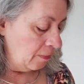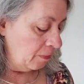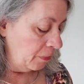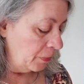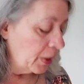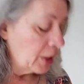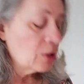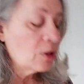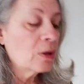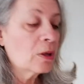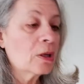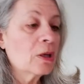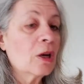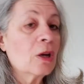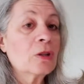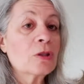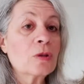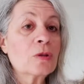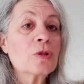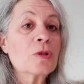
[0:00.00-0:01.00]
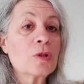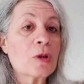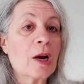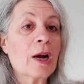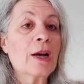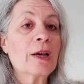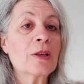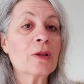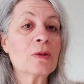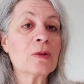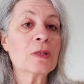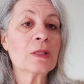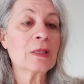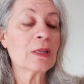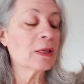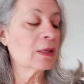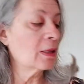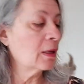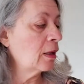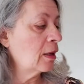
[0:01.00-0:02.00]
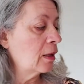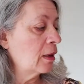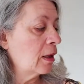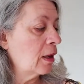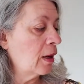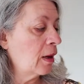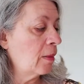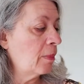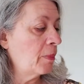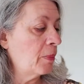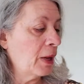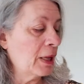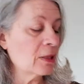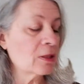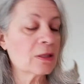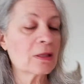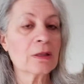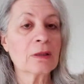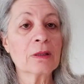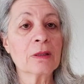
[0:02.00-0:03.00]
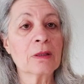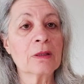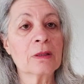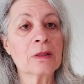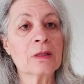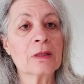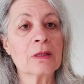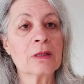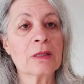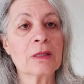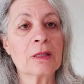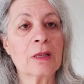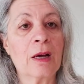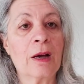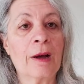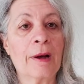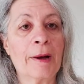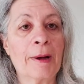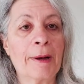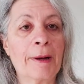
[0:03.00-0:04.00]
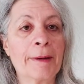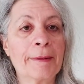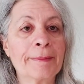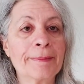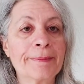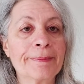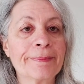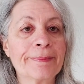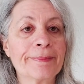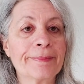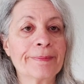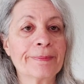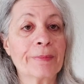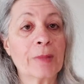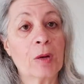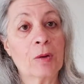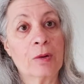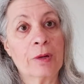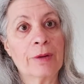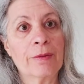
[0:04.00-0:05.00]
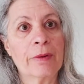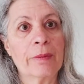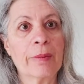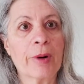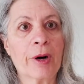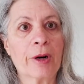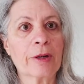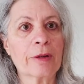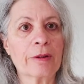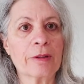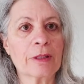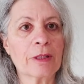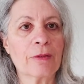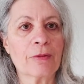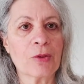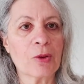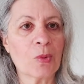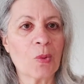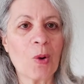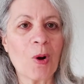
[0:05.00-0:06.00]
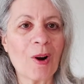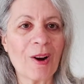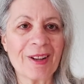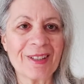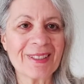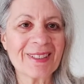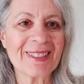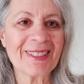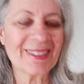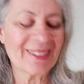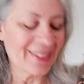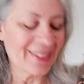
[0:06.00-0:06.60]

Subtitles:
But you can also try using pencils or even markers if you want.